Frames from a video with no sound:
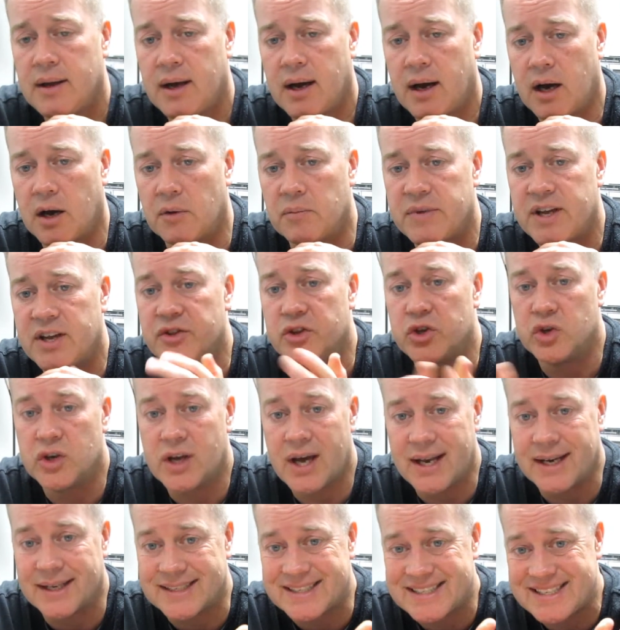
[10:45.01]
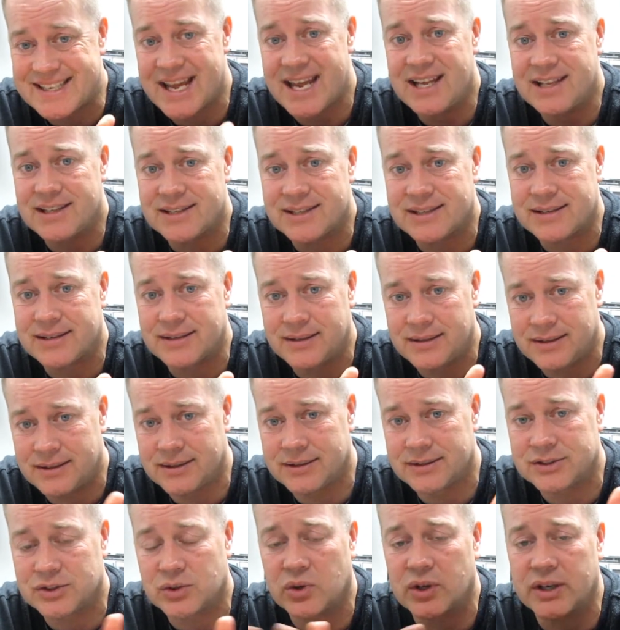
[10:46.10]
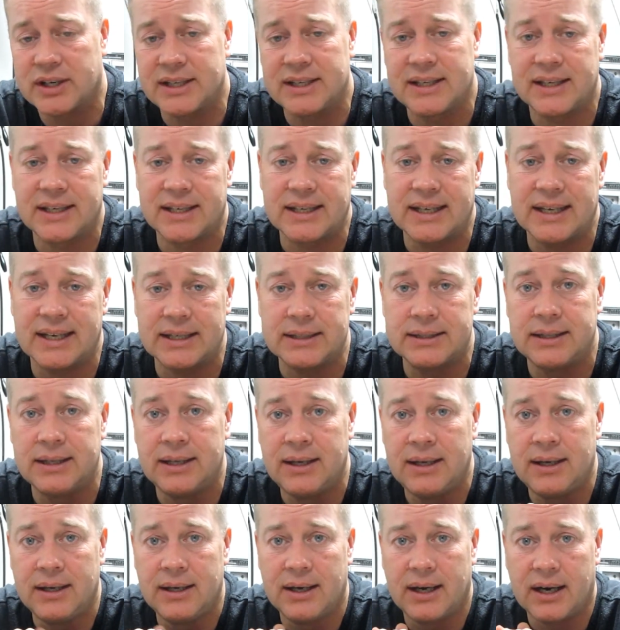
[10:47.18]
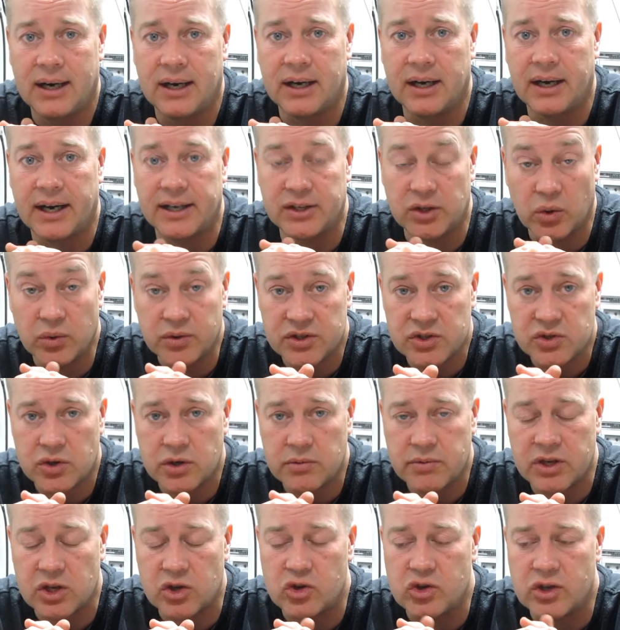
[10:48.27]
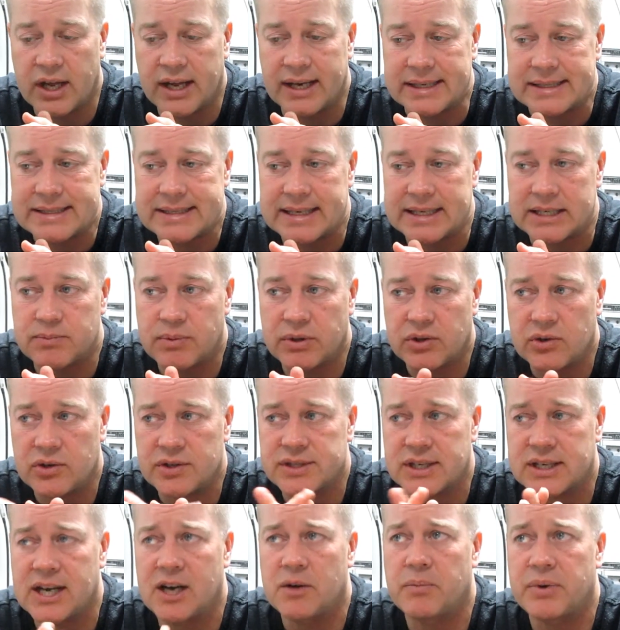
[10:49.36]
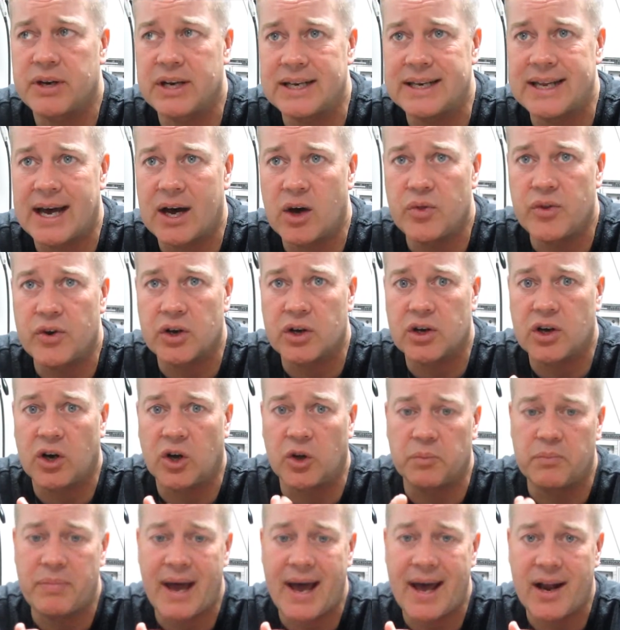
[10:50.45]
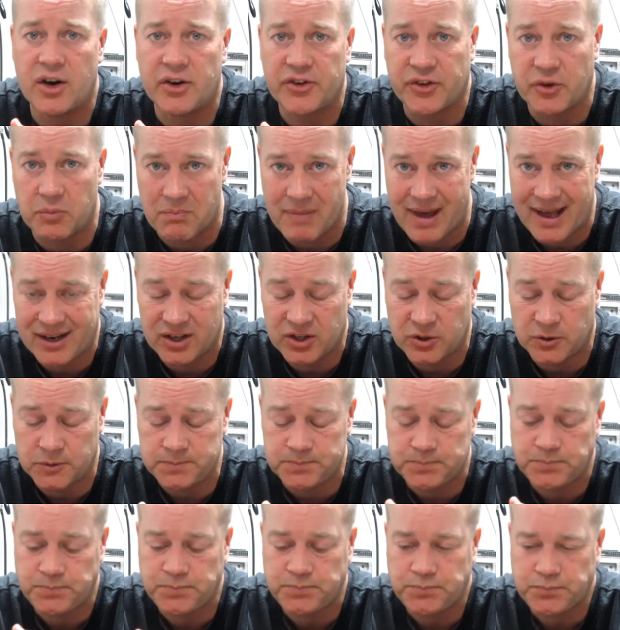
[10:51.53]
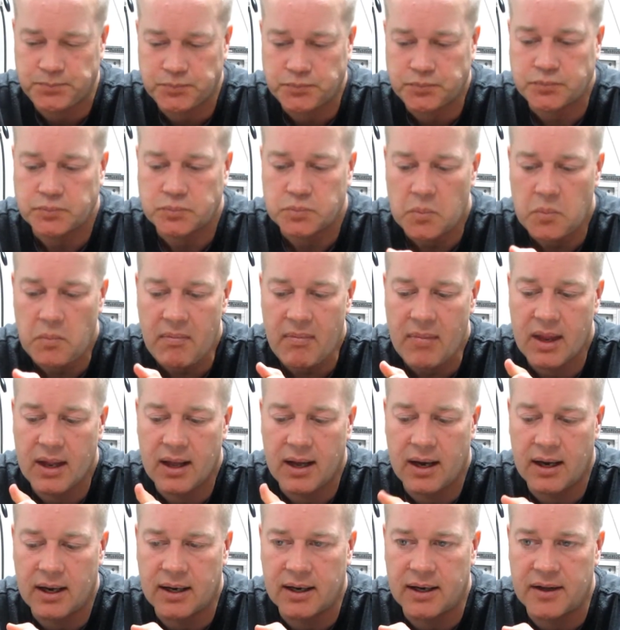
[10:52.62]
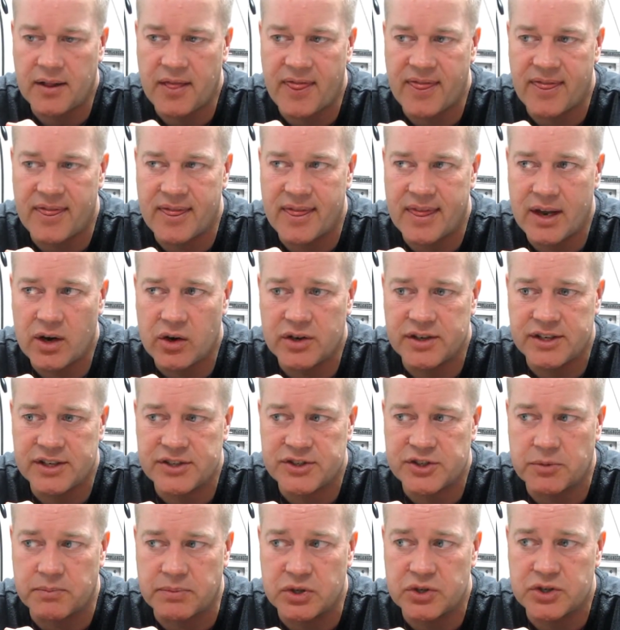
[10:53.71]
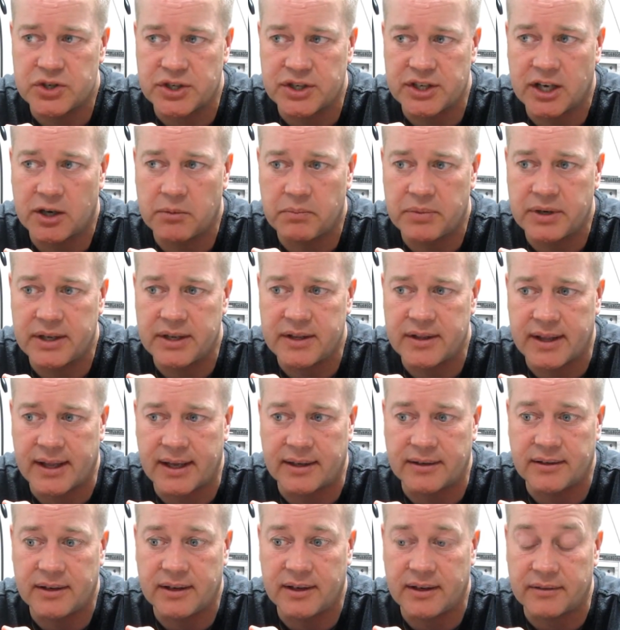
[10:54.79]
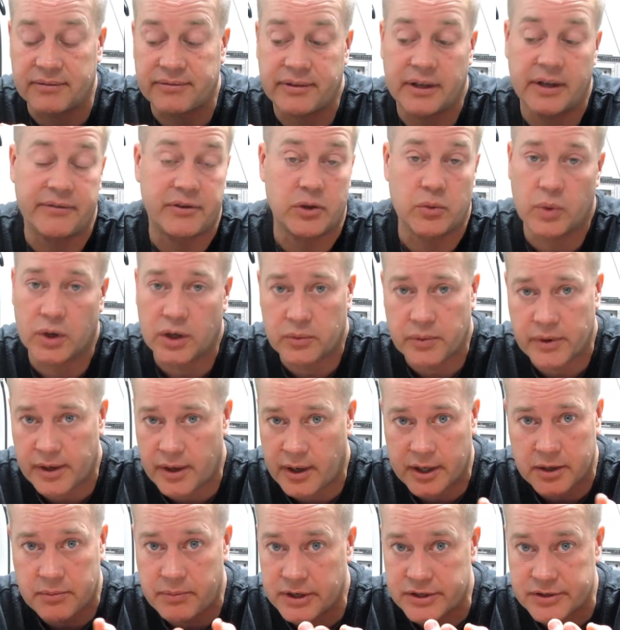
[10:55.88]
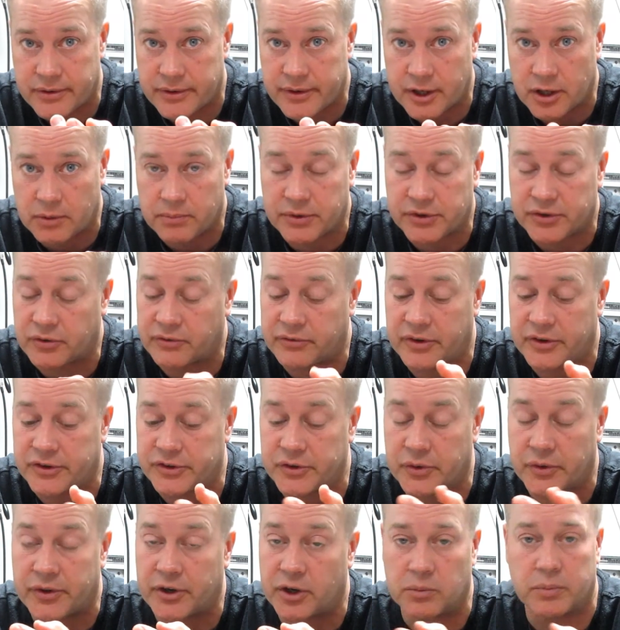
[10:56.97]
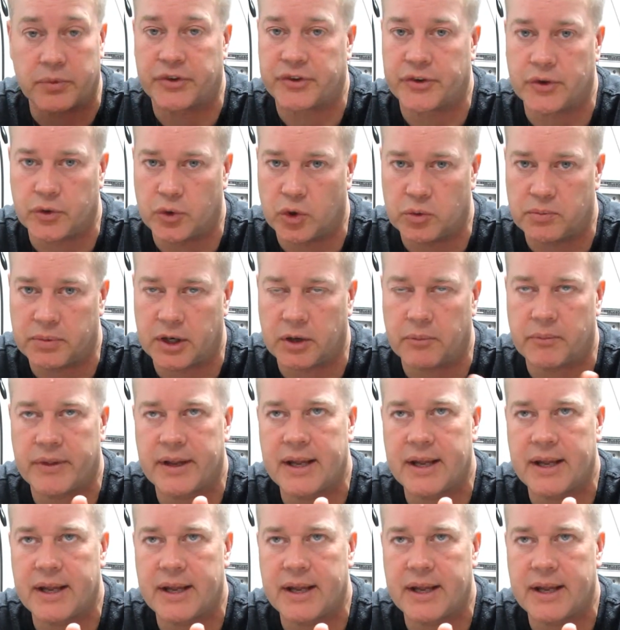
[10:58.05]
In the United States, sorry, again, I don't distribute in the United States, but there's a company down there called Patterson Medical. They're a distribution company that if you work with an occupational therapist or physiotherapist, don't know about them.